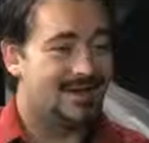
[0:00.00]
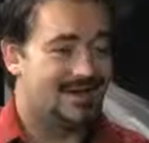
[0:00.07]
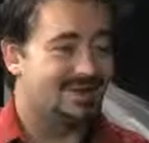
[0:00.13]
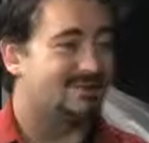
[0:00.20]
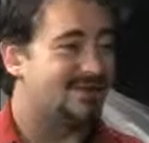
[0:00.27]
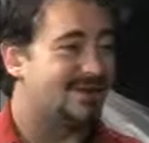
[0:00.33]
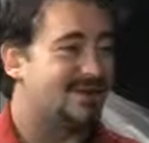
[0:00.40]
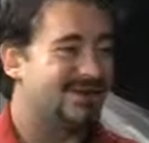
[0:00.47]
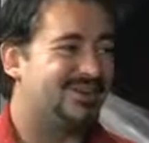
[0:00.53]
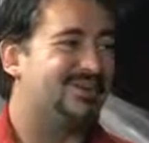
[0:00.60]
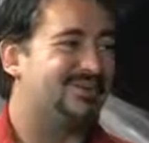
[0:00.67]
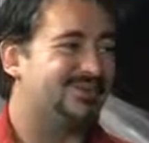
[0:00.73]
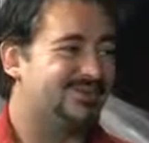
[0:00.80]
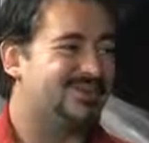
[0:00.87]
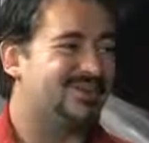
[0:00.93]
It is a very
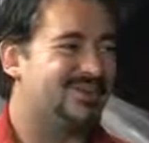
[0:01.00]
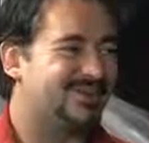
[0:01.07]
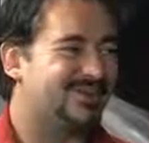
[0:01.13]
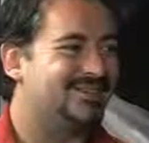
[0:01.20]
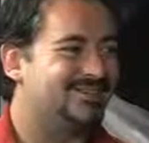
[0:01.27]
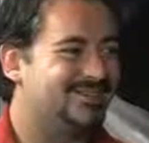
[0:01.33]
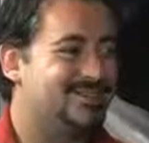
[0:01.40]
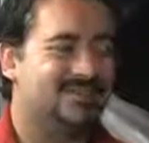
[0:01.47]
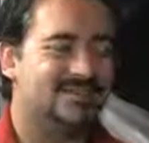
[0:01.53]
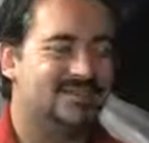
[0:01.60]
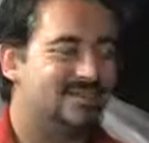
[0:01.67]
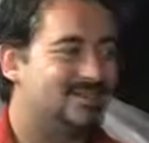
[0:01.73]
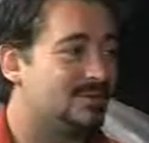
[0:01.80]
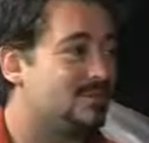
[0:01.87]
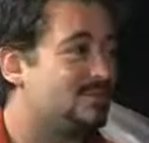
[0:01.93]
cool scene. Just
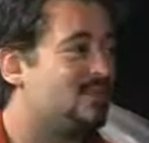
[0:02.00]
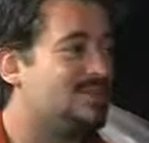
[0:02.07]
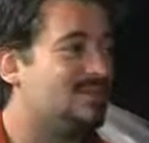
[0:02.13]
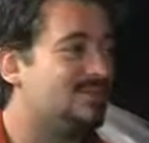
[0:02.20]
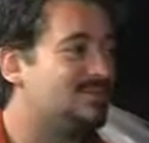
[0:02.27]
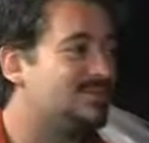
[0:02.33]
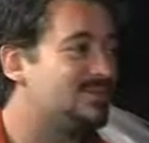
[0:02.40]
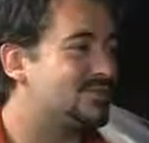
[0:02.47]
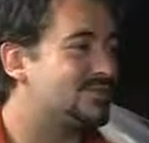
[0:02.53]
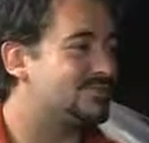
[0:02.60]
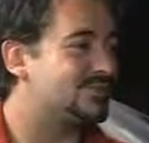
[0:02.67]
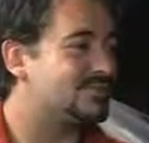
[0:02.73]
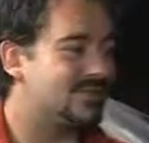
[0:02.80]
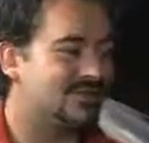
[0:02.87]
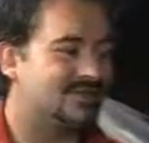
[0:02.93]
the reveal of the
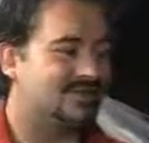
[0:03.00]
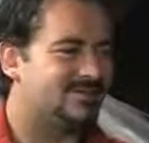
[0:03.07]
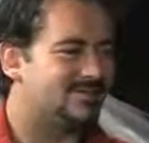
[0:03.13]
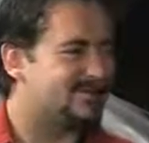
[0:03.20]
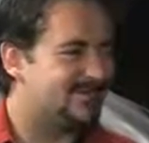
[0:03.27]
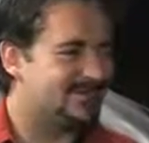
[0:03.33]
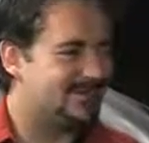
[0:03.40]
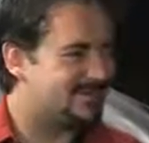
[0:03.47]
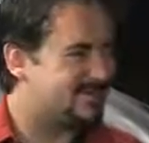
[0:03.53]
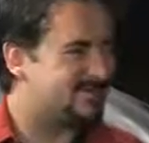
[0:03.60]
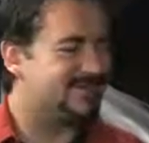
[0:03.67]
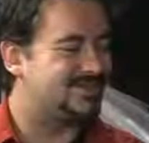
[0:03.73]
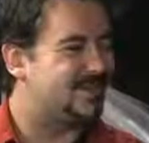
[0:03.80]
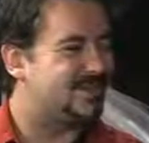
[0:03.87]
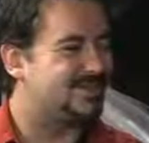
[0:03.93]
sword and then
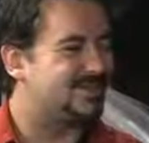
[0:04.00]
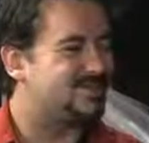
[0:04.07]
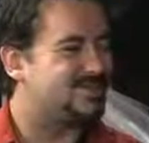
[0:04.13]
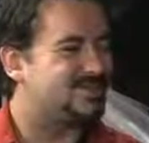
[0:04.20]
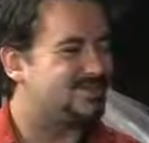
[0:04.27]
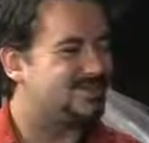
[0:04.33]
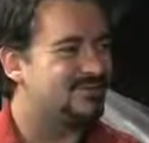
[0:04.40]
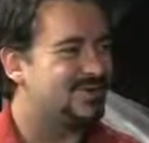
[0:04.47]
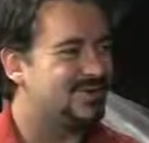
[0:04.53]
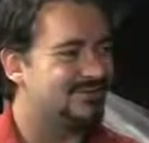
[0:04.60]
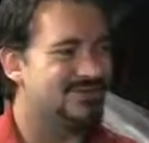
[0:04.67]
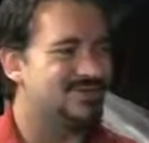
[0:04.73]
the nakedness of the fight.